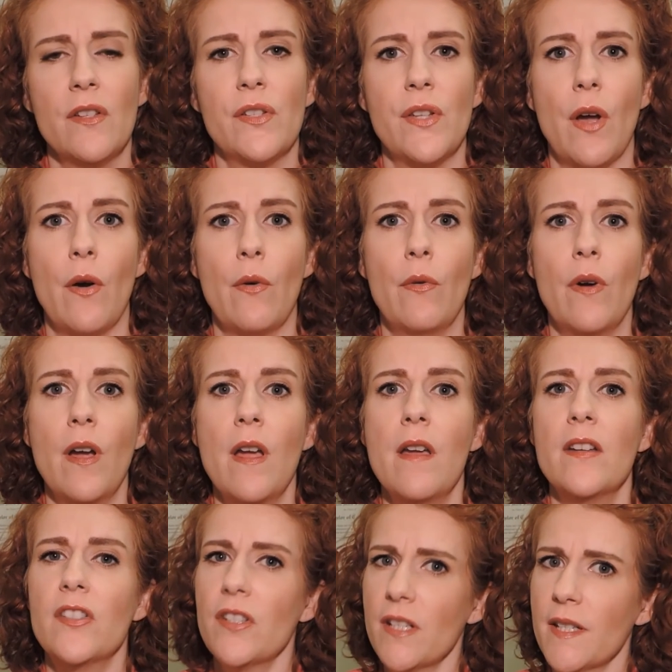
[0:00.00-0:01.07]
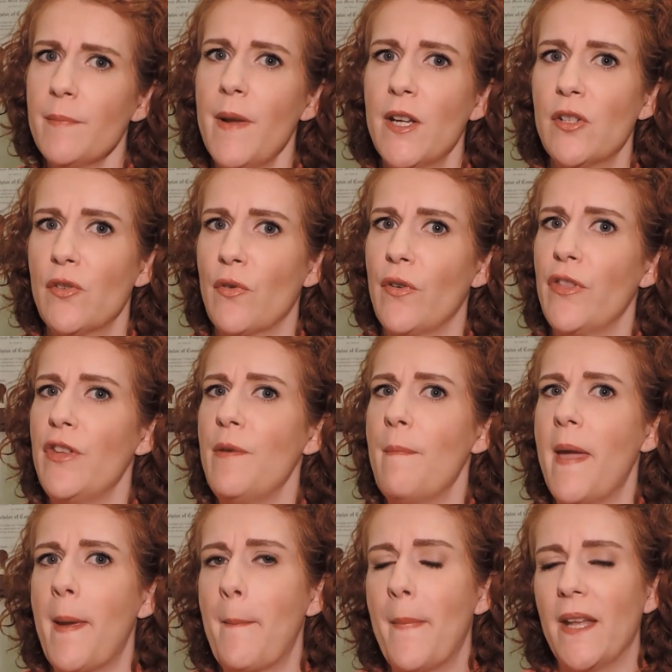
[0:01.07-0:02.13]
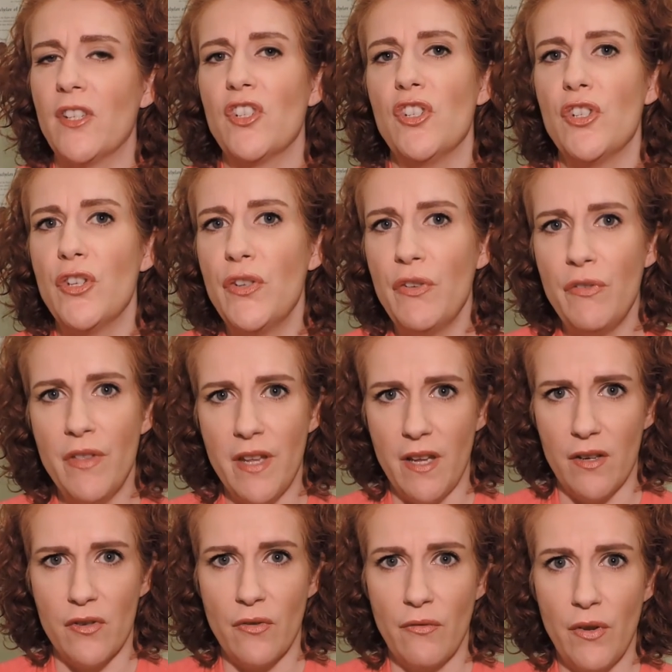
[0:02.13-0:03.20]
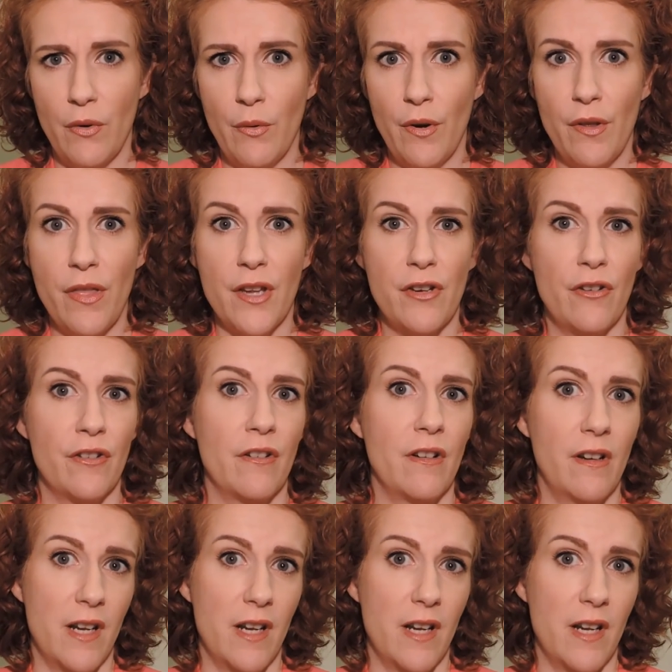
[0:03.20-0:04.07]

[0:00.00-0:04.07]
So just make sure that you make mention to the interviewer that you're